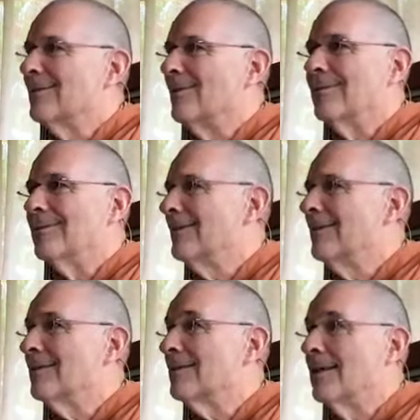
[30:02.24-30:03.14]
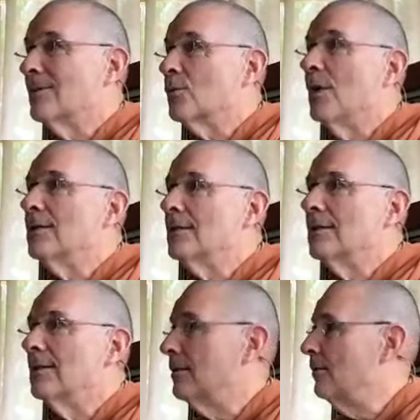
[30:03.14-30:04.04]
So Krishna says twice in
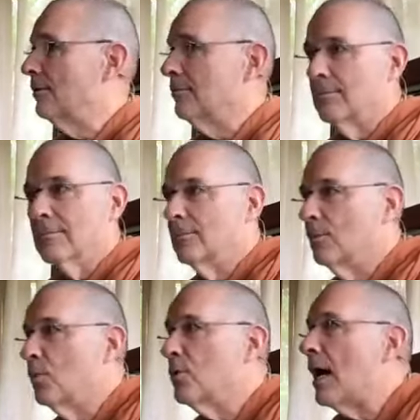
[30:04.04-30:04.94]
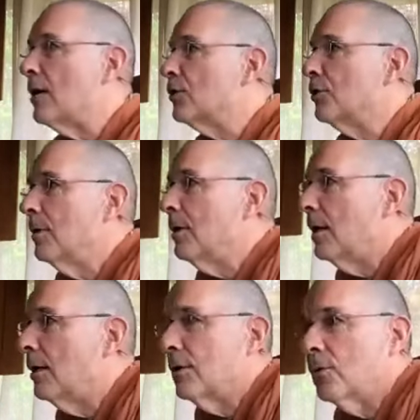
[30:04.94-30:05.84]
the Gita, no, punar
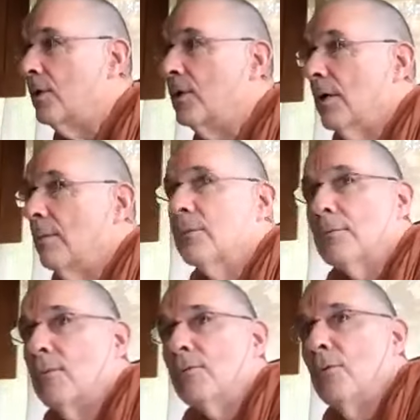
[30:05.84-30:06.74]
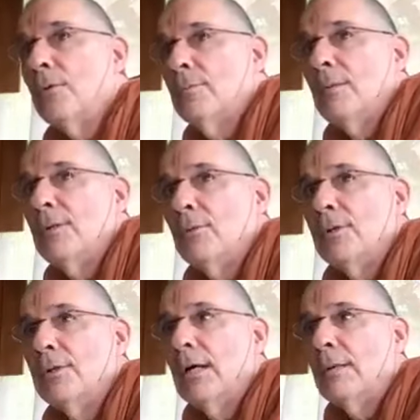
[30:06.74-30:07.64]
janmana, 3 times, 3, 4, maybe
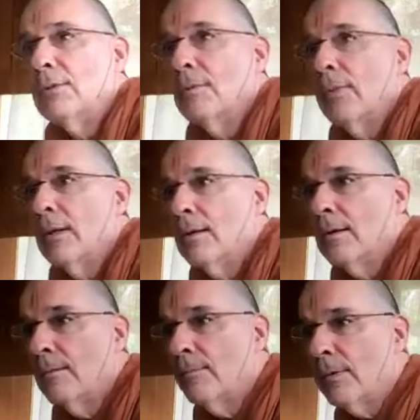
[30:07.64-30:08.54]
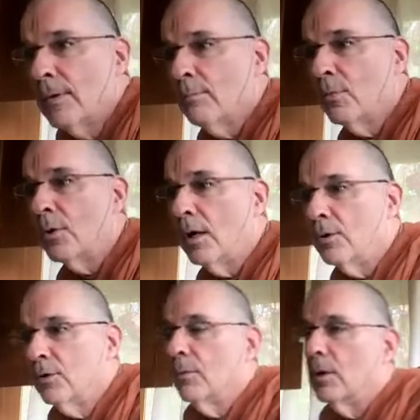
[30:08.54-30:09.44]
3 times. Punar
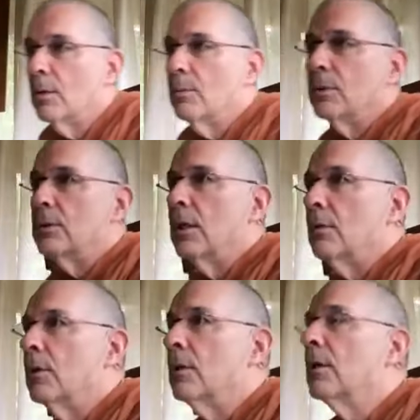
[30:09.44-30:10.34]
janmana vidite.